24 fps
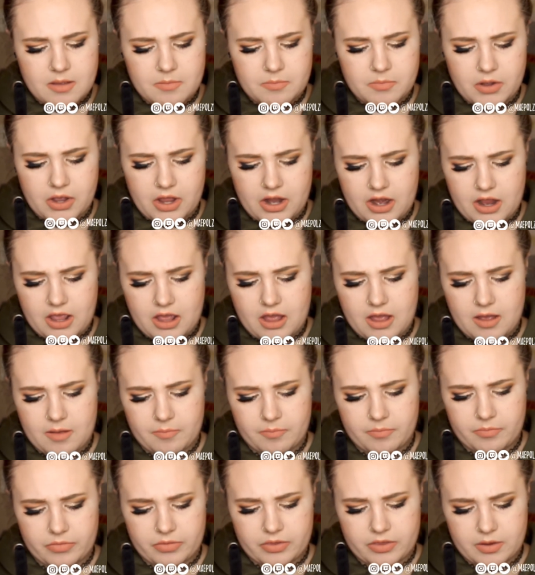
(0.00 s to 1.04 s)
but
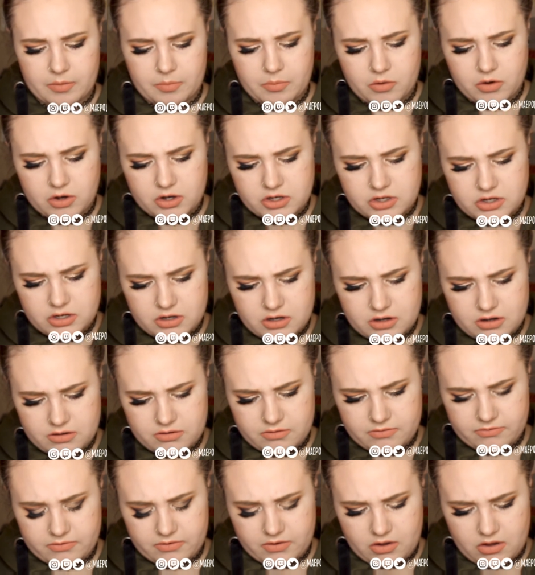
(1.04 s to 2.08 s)
um, a portion
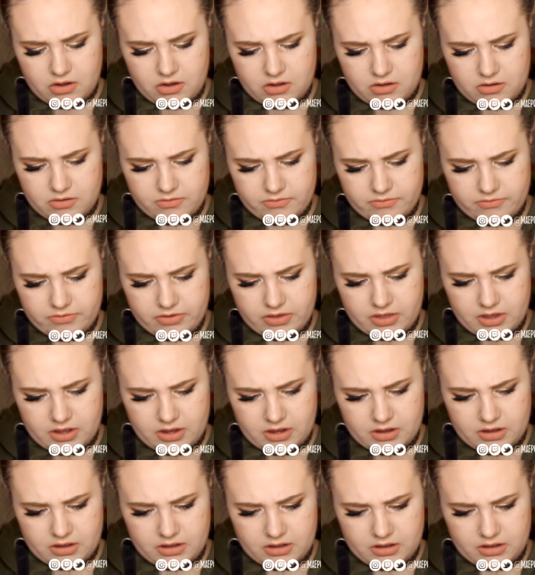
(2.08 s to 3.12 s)
of all of the
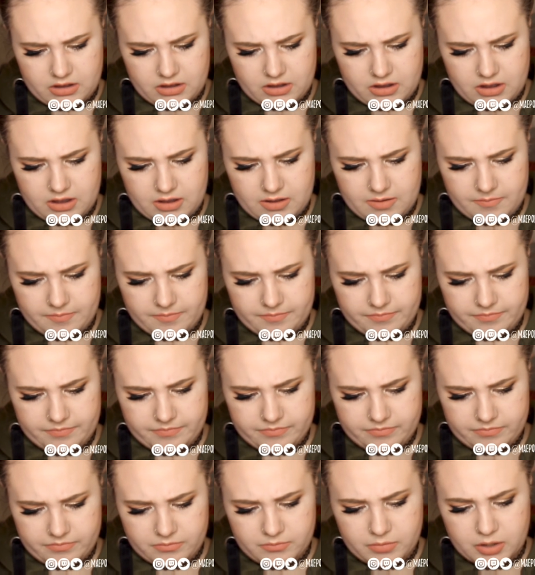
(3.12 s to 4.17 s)
um,
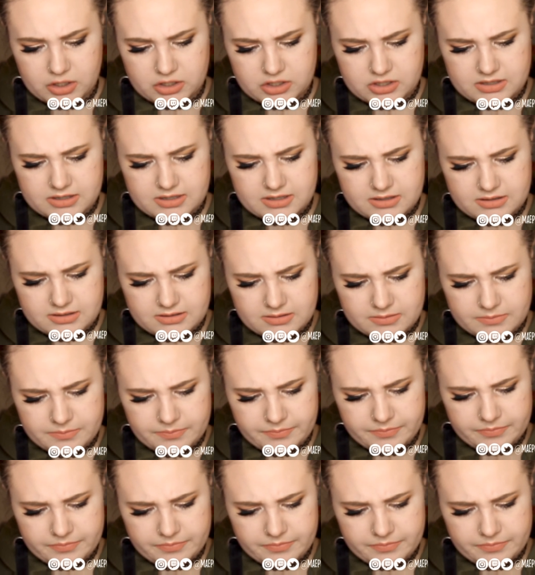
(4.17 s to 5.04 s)
purchases